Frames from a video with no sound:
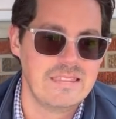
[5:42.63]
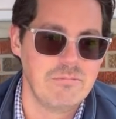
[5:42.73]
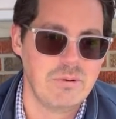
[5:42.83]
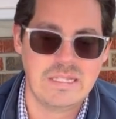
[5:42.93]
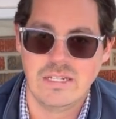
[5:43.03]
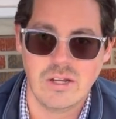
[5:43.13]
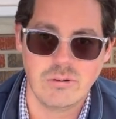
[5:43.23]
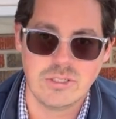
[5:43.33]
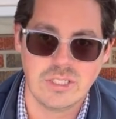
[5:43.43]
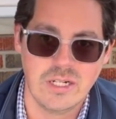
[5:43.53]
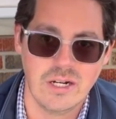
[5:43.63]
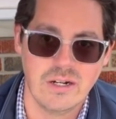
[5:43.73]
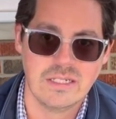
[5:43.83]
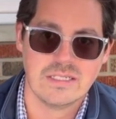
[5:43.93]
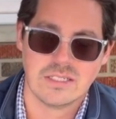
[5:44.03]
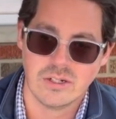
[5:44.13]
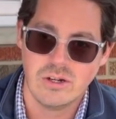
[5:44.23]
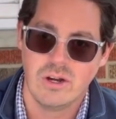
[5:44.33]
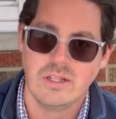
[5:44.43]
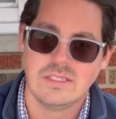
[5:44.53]
What they don't share is the
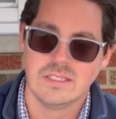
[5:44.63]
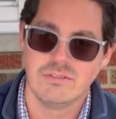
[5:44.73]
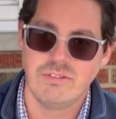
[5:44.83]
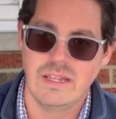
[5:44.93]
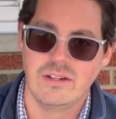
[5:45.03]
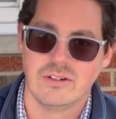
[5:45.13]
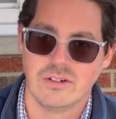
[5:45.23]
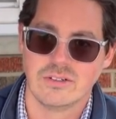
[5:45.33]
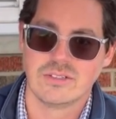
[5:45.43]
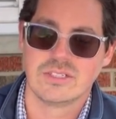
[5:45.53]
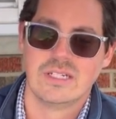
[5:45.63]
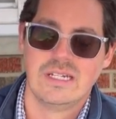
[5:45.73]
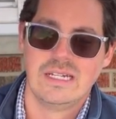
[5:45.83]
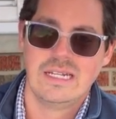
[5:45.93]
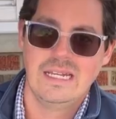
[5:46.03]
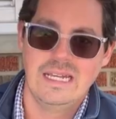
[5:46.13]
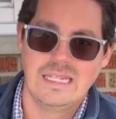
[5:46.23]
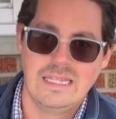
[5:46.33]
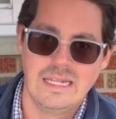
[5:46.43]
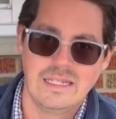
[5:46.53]
hoods and the fenders,
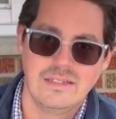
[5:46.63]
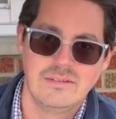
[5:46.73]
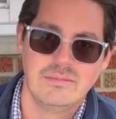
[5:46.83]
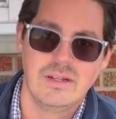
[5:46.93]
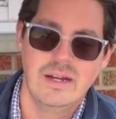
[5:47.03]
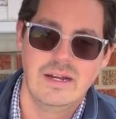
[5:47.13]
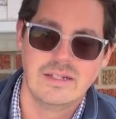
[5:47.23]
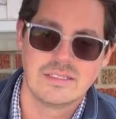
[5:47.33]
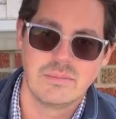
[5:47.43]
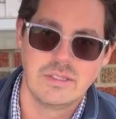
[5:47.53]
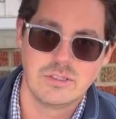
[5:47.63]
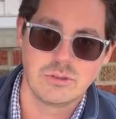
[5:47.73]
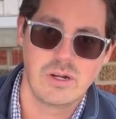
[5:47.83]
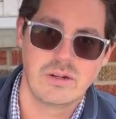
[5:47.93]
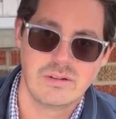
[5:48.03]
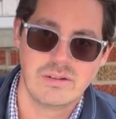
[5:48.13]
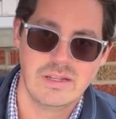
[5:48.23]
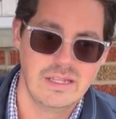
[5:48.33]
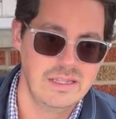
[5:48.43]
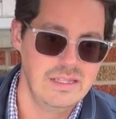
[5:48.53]
and then some of the trunk
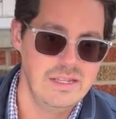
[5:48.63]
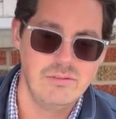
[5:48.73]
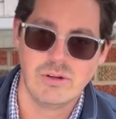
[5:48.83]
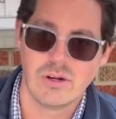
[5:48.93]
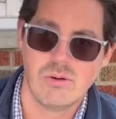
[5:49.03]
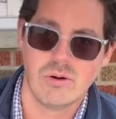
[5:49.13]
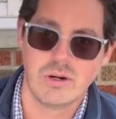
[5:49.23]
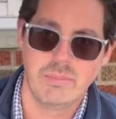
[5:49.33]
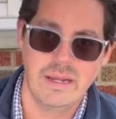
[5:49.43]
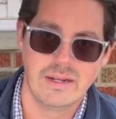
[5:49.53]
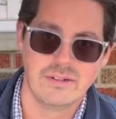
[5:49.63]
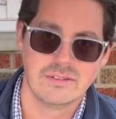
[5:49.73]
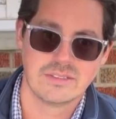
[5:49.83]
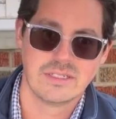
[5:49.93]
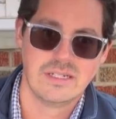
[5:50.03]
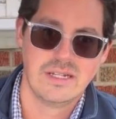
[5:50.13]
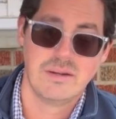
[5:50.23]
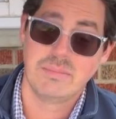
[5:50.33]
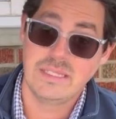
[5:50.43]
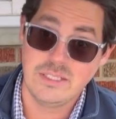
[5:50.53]
and the rear quarter panels.
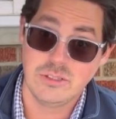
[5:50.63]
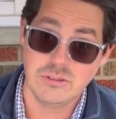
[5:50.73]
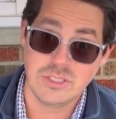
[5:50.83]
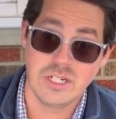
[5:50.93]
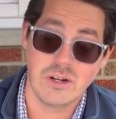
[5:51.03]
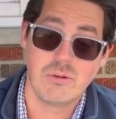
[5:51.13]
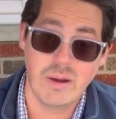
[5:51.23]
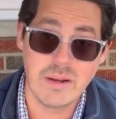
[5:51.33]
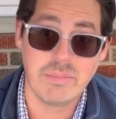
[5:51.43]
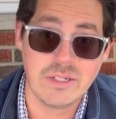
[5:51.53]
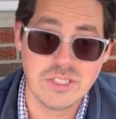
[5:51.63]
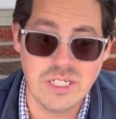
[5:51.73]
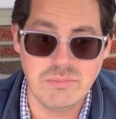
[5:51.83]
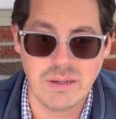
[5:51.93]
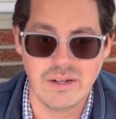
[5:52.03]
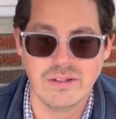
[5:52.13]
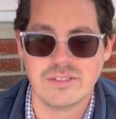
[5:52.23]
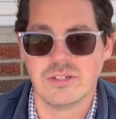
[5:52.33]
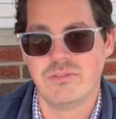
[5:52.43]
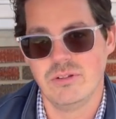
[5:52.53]
But they do share quite a bit of sheet metal.
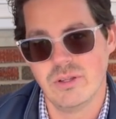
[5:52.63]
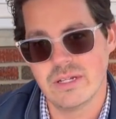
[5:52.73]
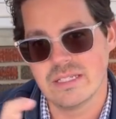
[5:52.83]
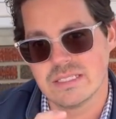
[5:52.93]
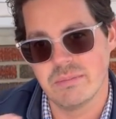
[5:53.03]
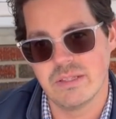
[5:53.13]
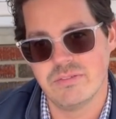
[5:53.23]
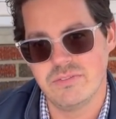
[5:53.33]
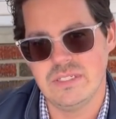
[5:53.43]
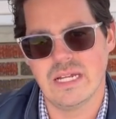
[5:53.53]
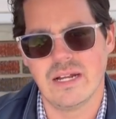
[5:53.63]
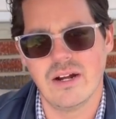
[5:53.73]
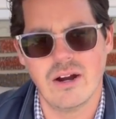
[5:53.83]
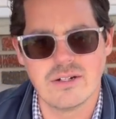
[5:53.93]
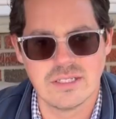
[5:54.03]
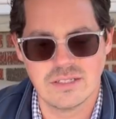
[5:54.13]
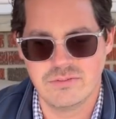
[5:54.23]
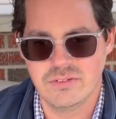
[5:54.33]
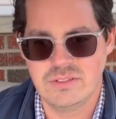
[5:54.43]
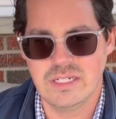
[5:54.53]
So if you look at some of the 59 cars, like the
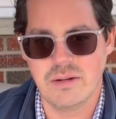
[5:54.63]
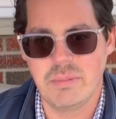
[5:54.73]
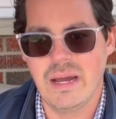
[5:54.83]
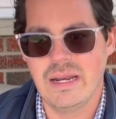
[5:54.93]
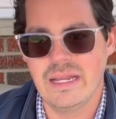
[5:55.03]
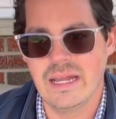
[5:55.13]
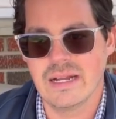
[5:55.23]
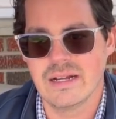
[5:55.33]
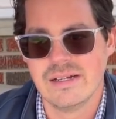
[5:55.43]
59 Pontiac